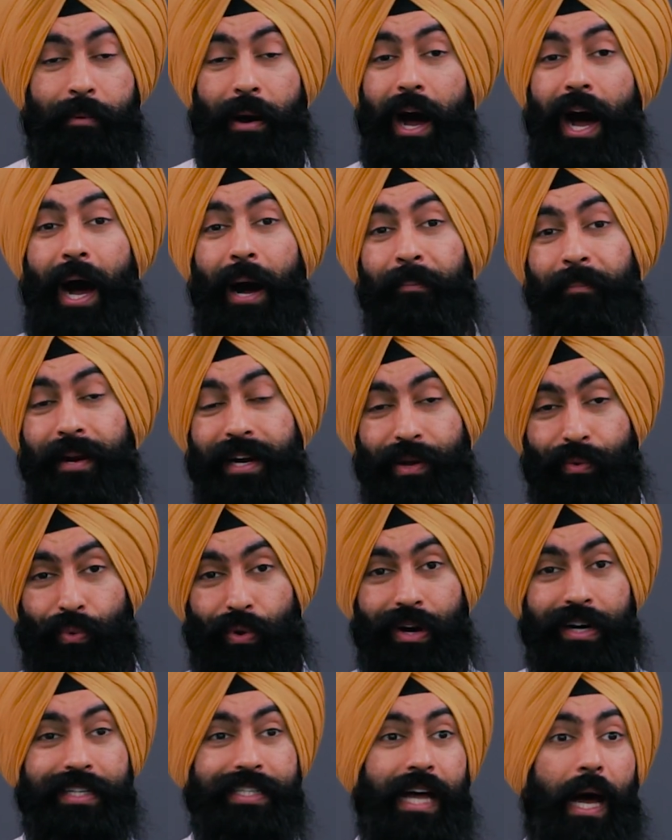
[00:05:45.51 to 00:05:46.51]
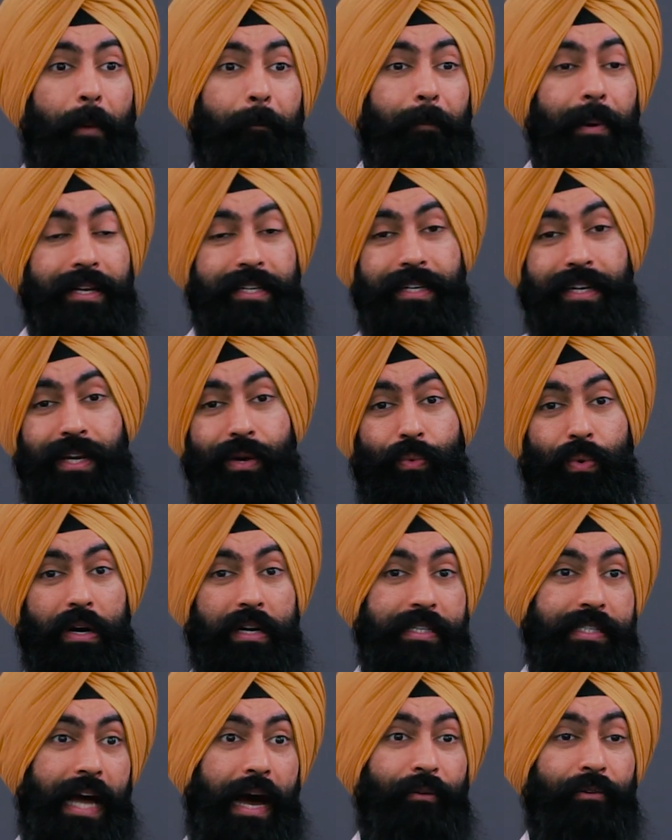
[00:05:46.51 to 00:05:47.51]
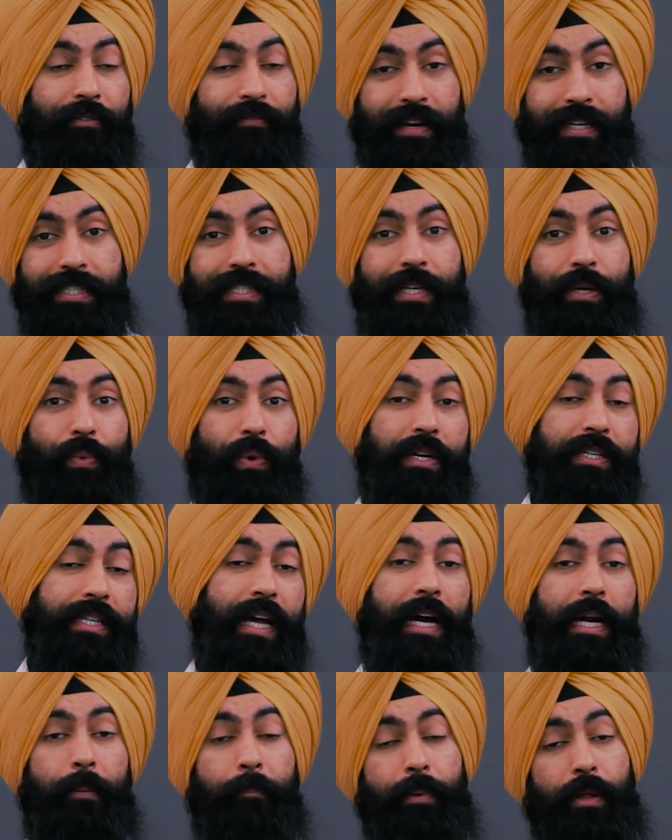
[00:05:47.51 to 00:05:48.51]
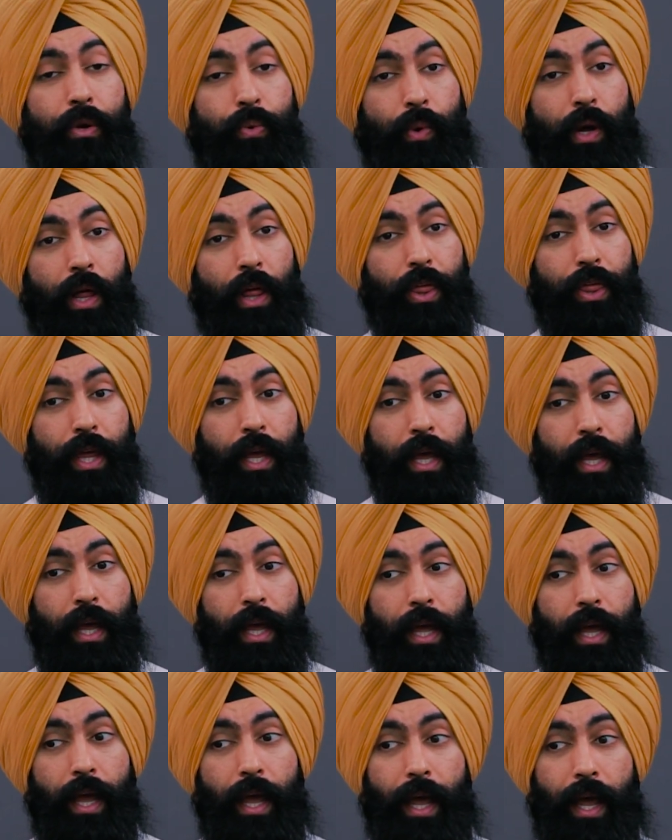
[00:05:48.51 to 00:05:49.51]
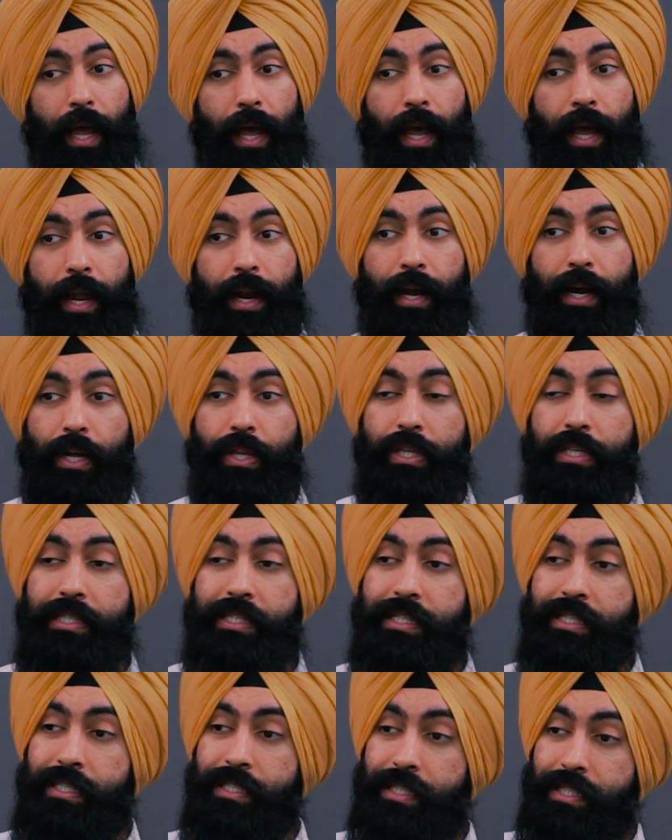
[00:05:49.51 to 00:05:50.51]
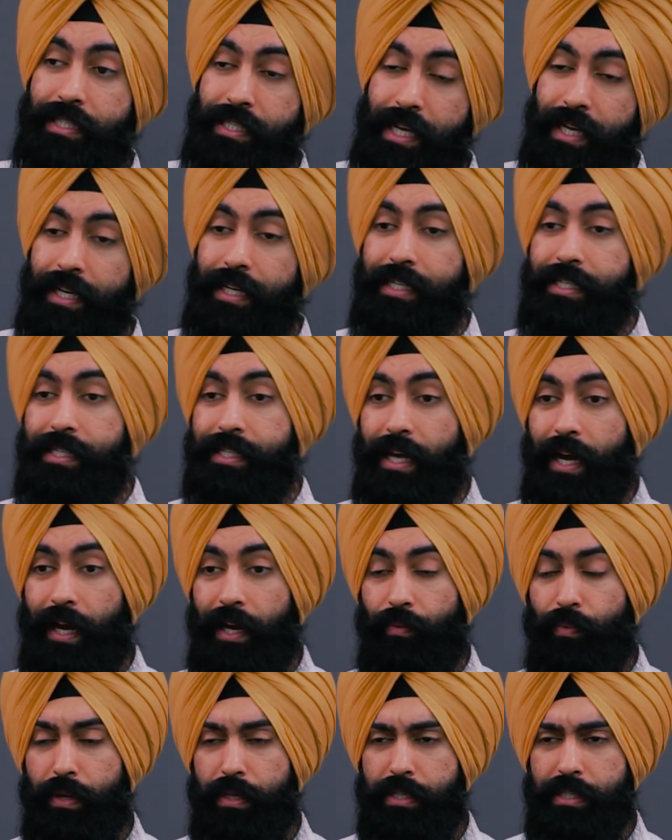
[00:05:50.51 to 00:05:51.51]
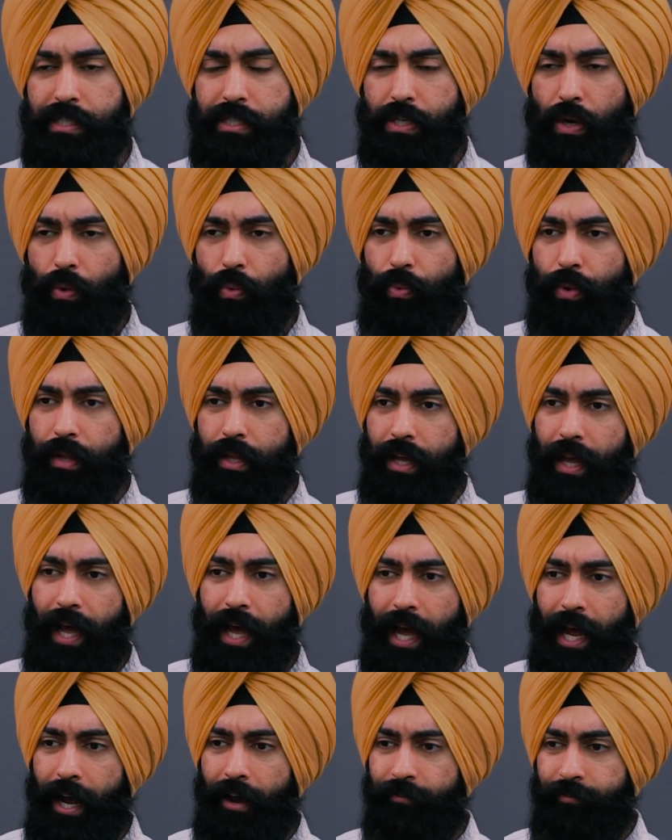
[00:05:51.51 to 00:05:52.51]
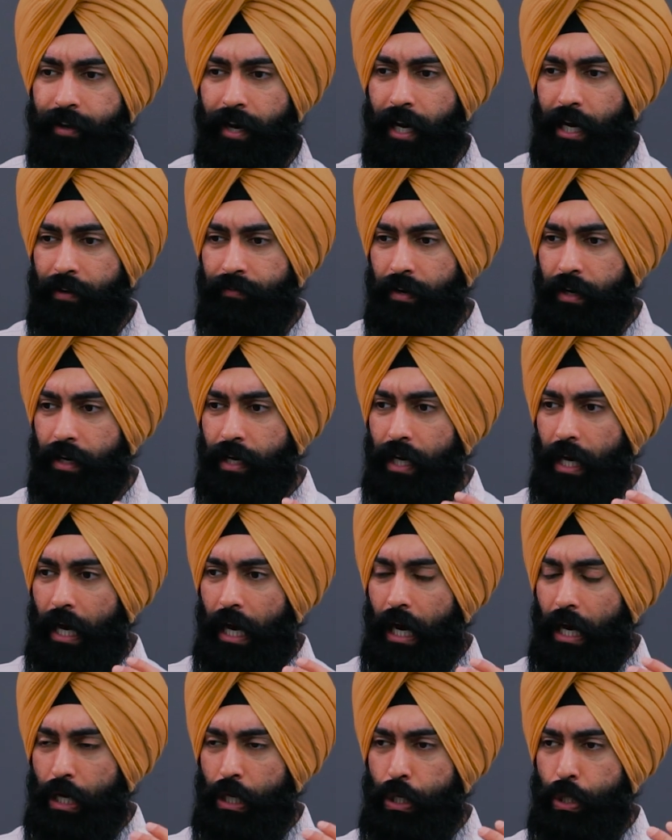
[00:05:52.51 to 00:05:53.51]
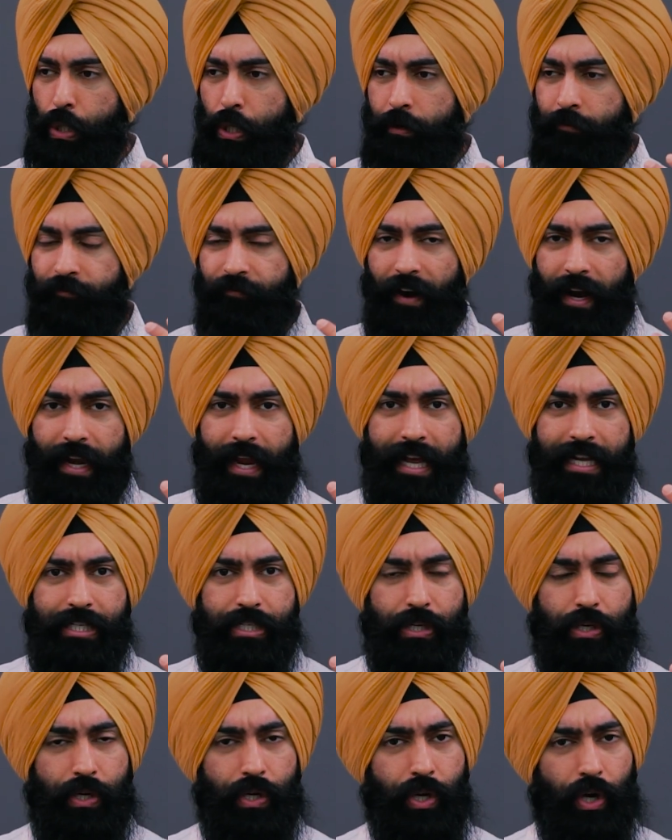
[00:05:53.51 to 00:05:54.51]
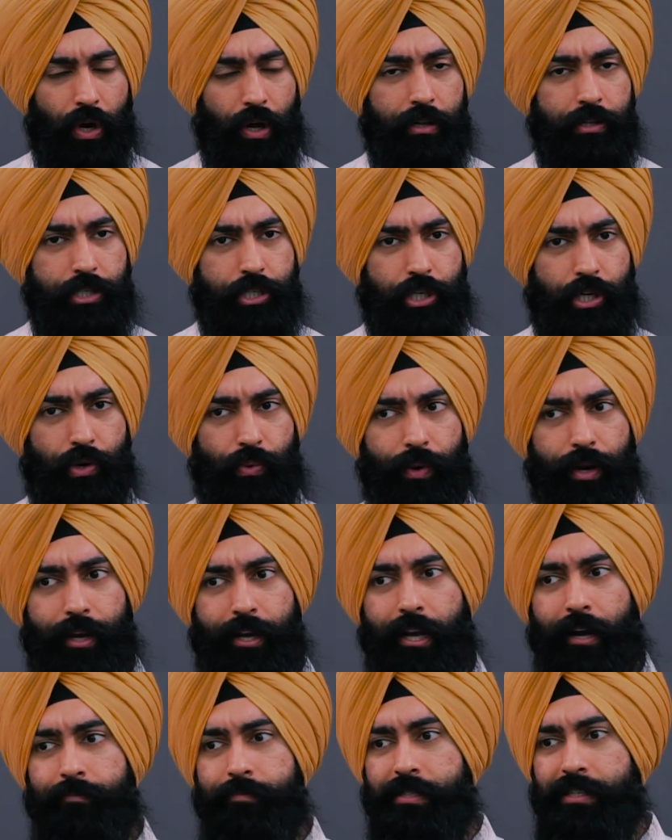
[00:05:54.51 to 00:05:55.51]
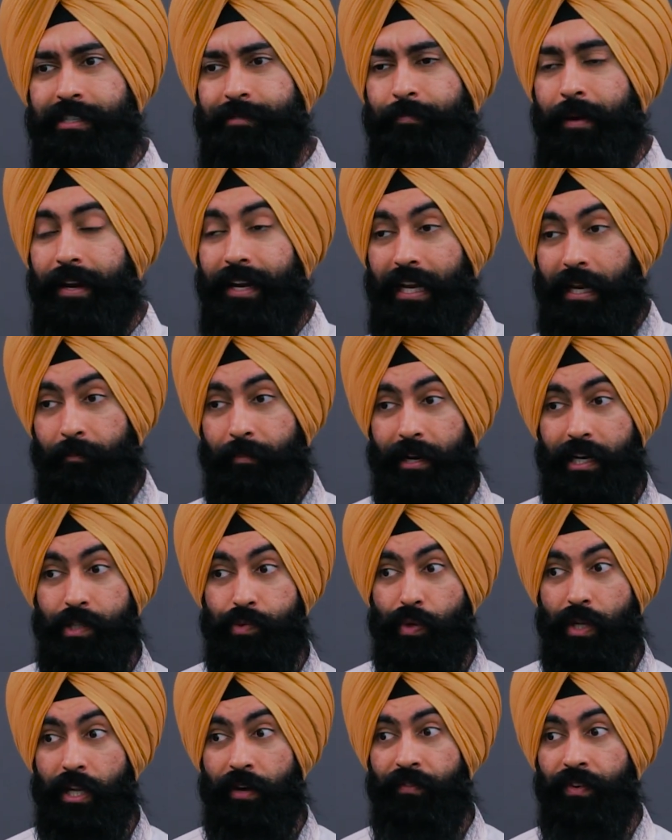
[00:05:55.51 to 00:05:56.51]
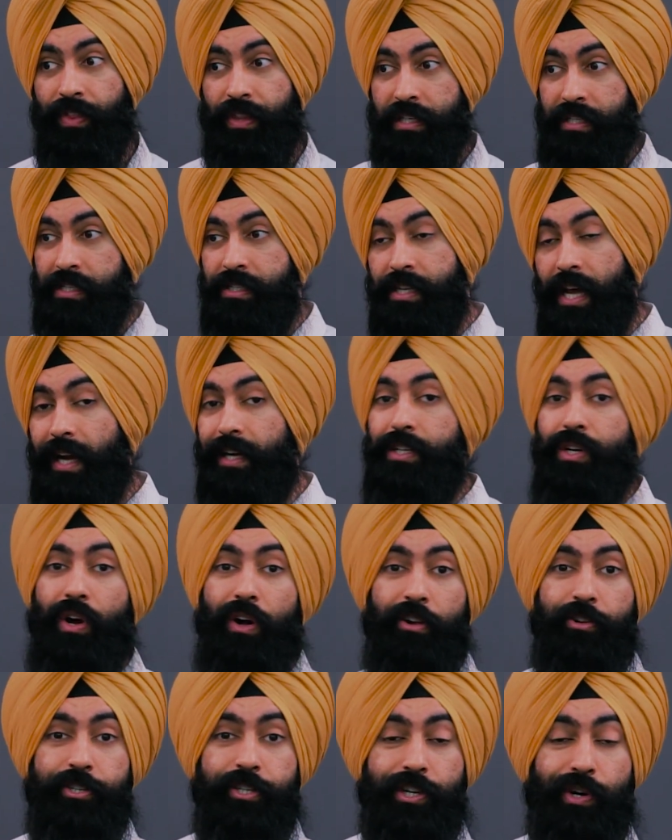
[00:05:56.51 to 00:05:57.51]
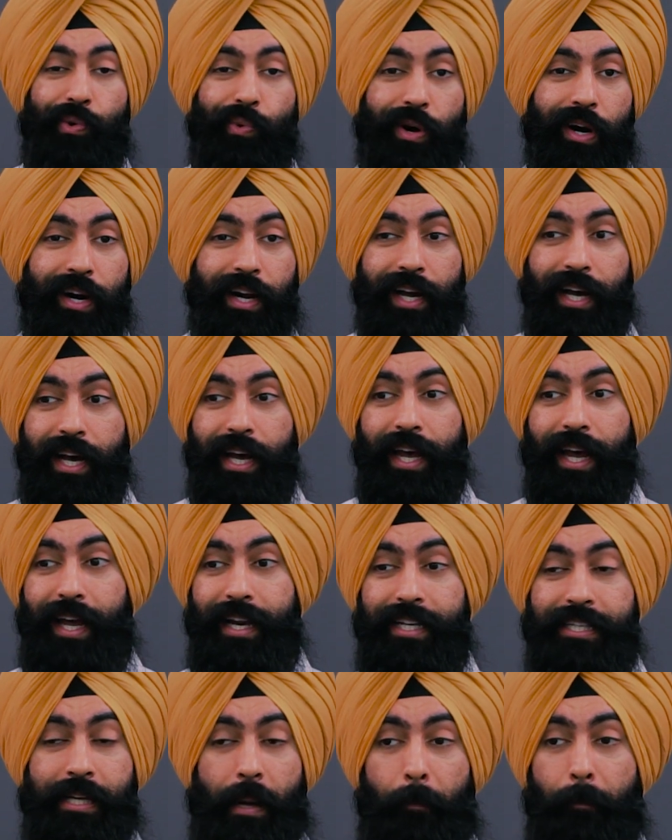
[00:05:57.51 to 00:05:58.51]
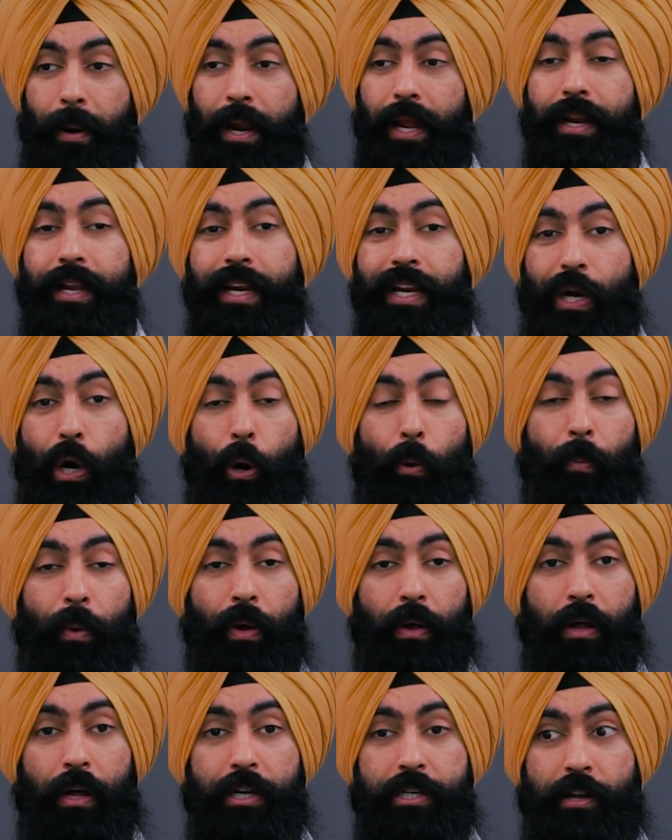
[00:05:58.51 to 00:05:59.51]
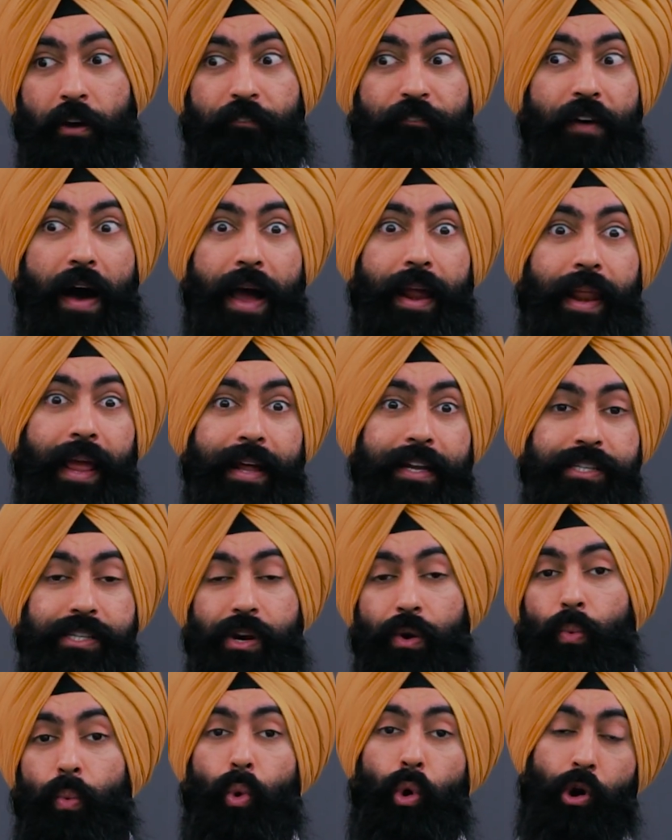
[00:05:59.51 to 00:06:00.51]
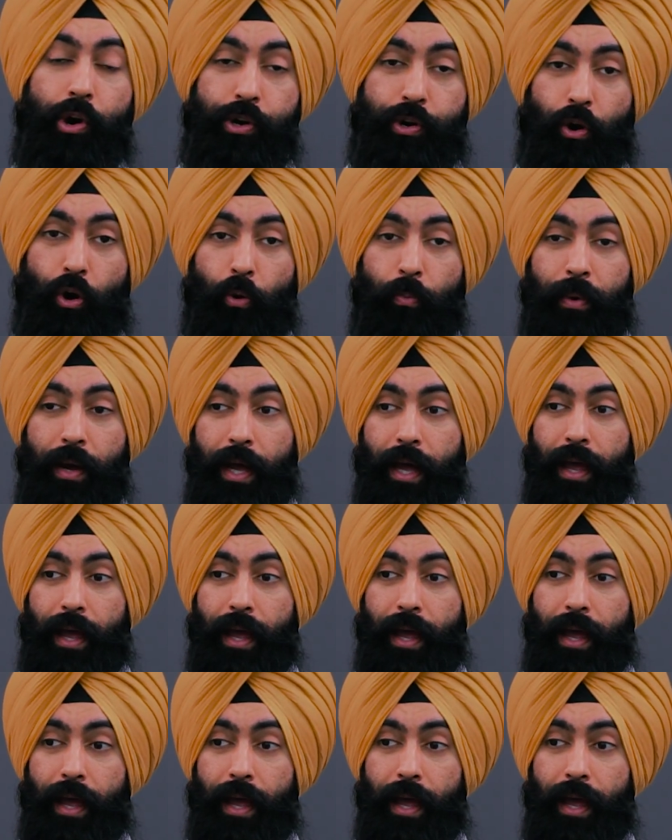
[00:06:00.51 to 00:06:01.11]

about how money works, how budgeting works, how investing works, how to build wealth. And on the second side, we just don't really have kind of a, a good financial culture when it comes to spending because we live in this debt culture where it is completely normal to finance your wardrobe.